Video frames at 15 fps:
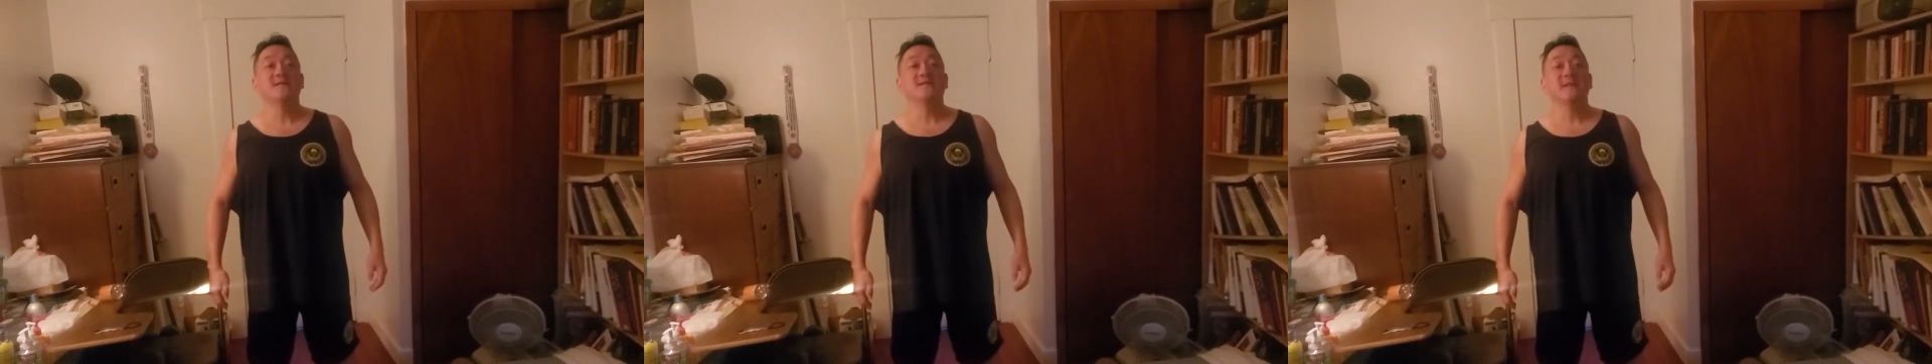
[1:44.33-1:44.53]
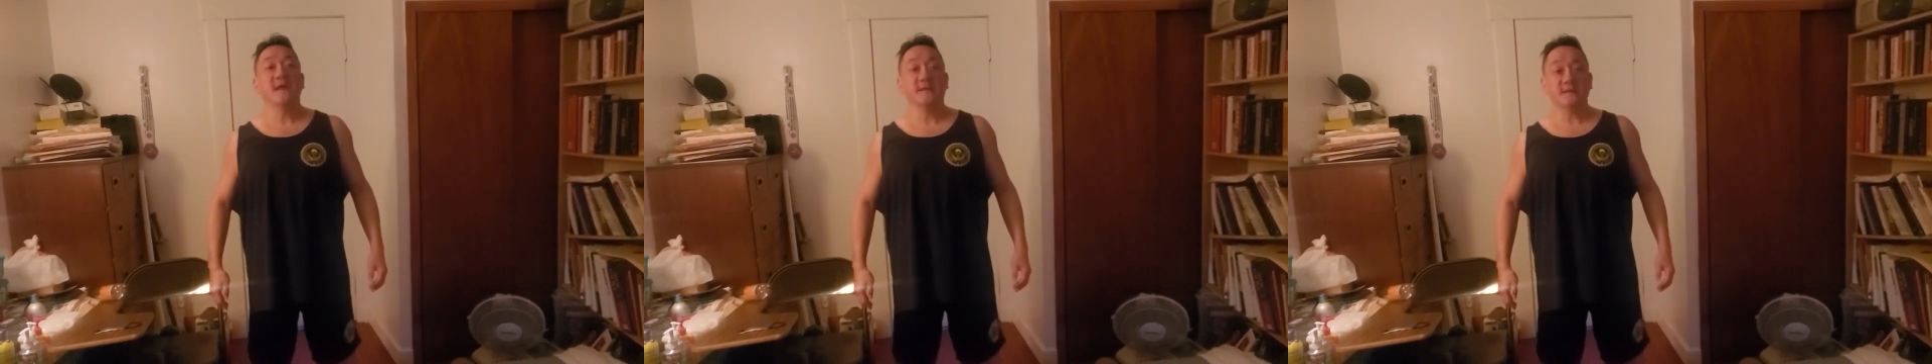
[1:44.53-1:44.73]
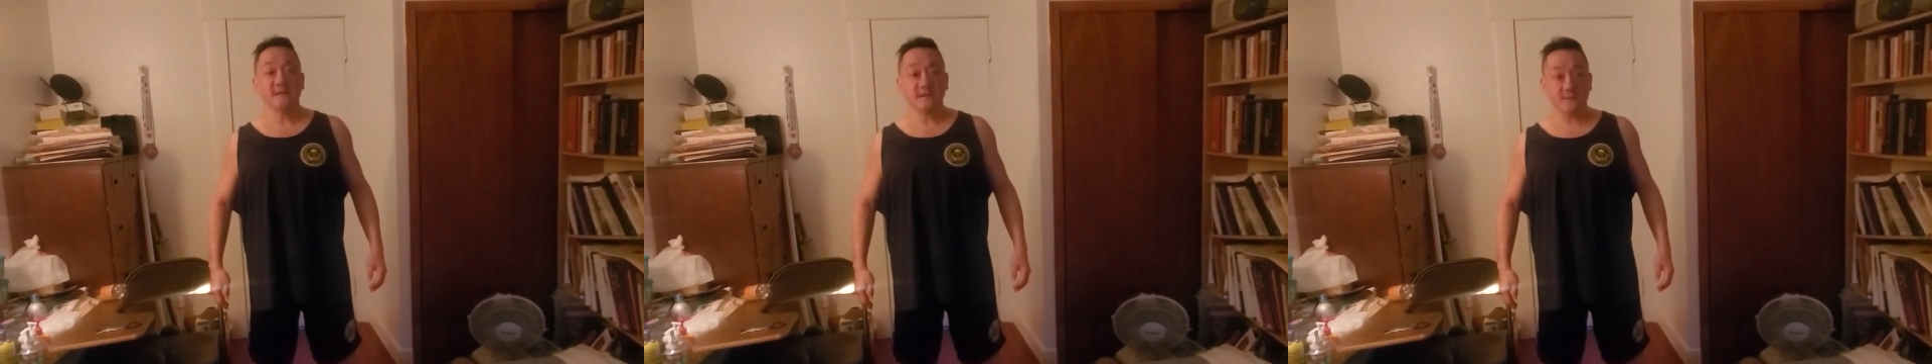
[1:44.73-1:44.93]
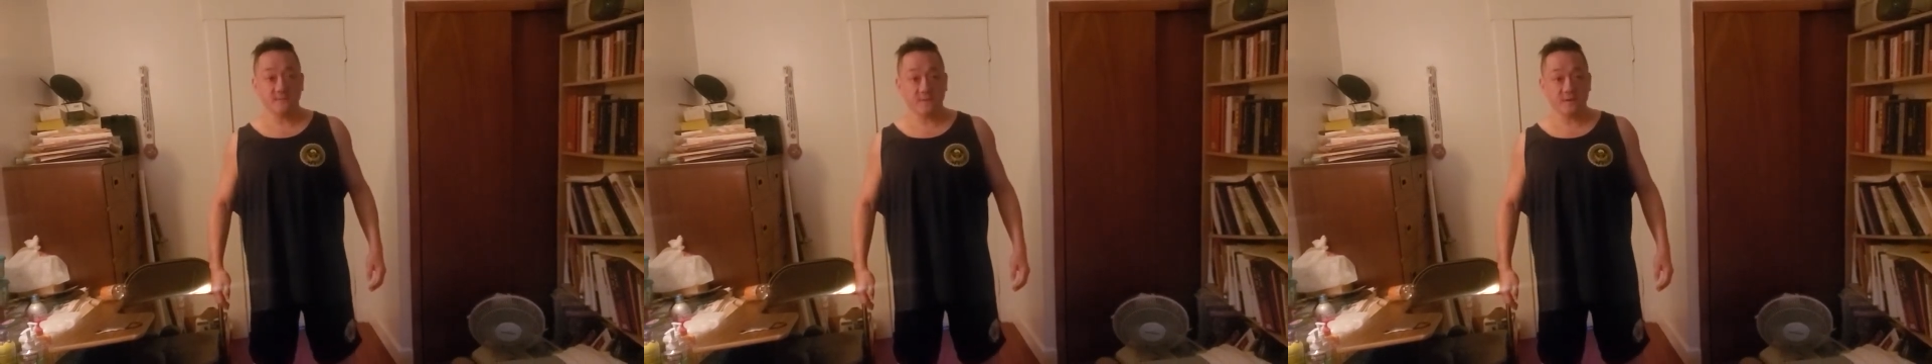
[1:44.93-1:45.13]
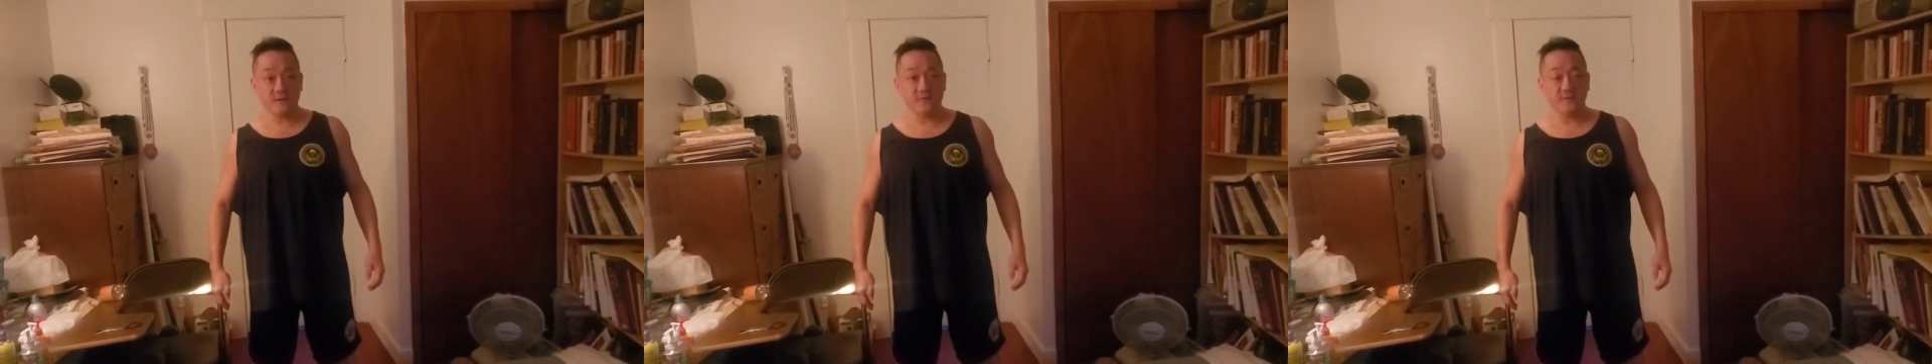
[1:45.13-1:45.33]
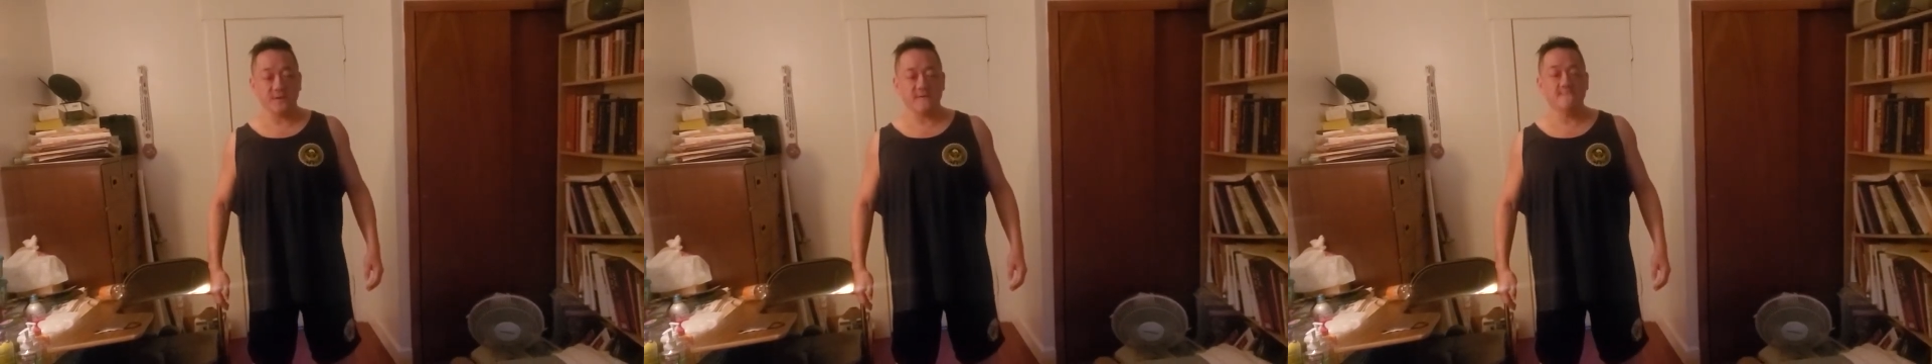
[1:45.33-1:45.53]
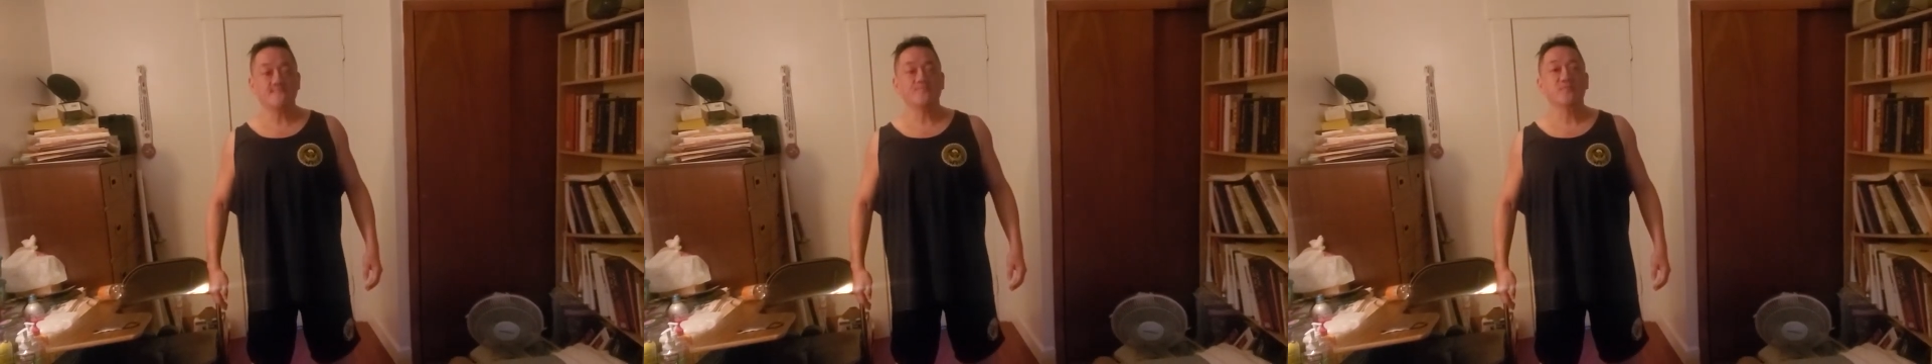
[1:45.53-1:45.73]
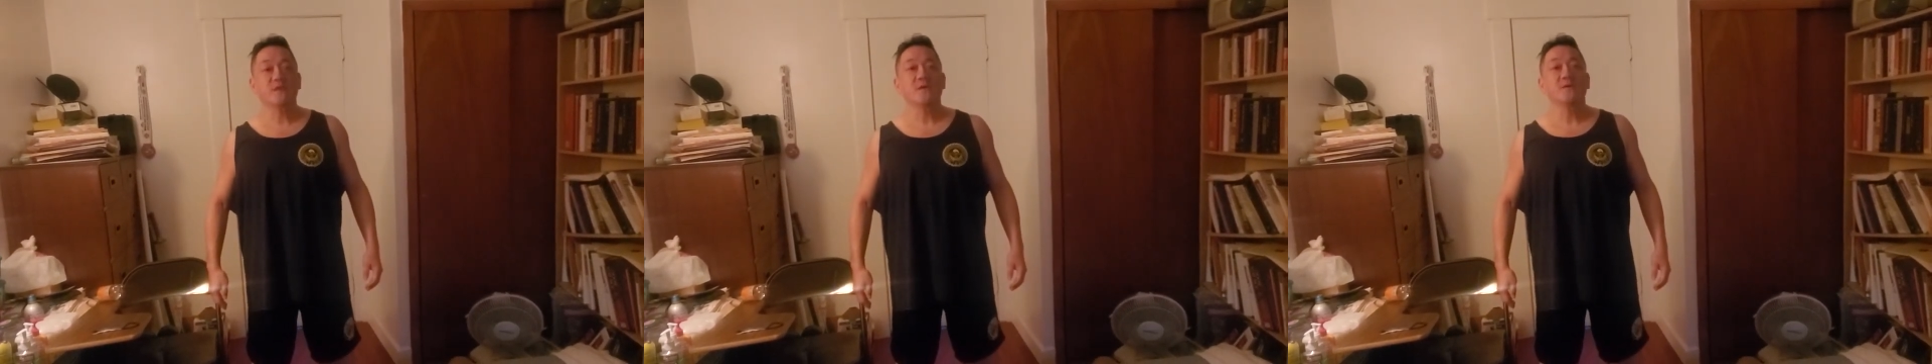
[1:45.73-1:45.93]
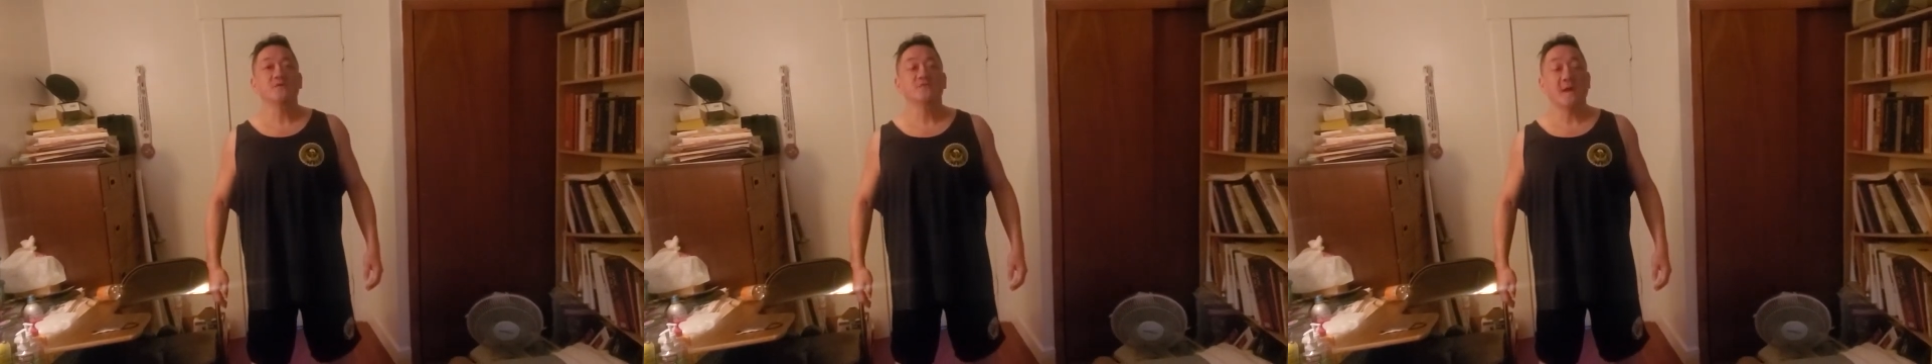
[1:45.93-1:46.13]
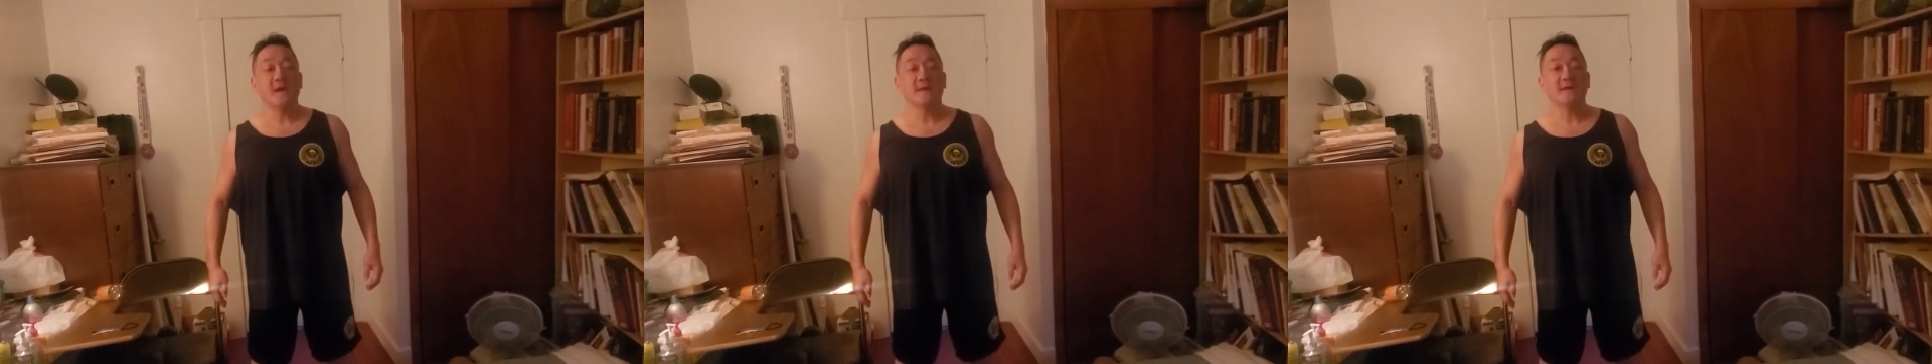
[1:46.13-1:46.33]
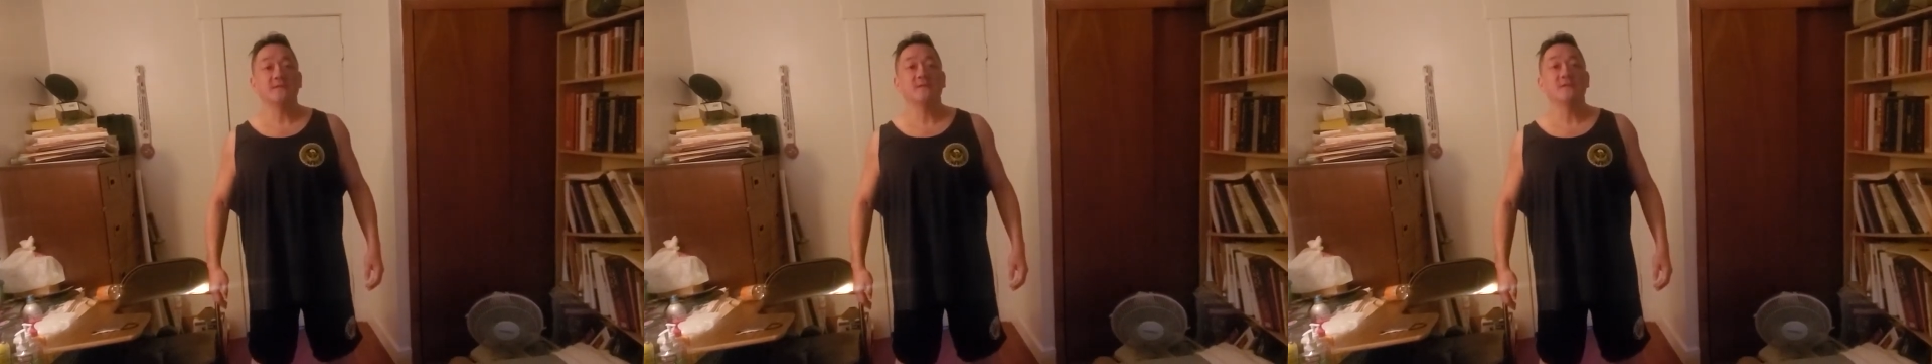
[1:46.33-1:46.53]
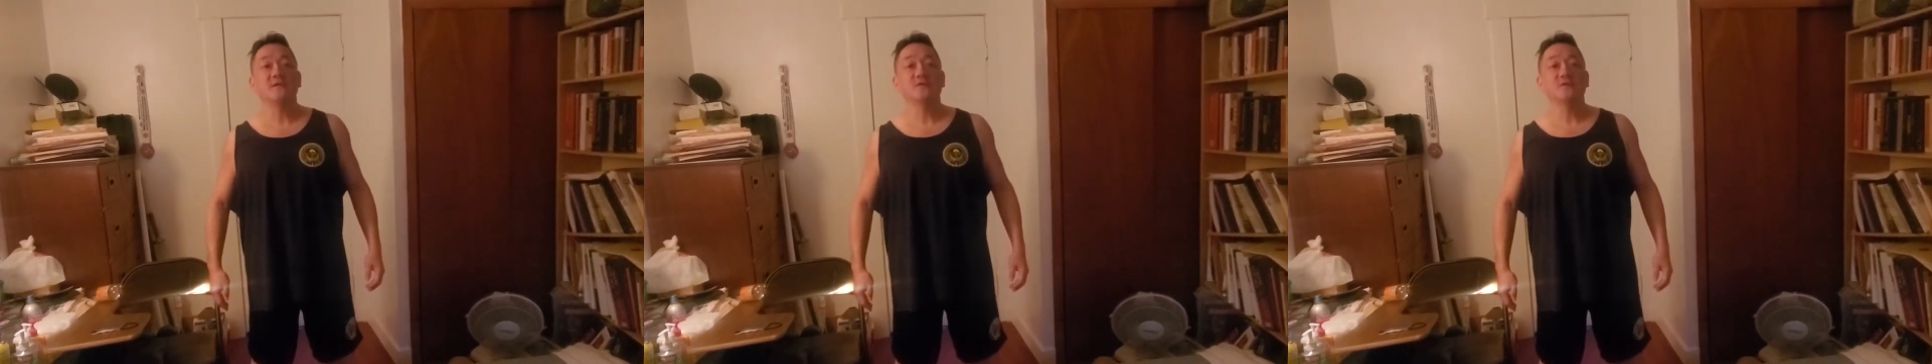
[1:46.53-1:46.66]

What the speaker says: Technique number three, Dragon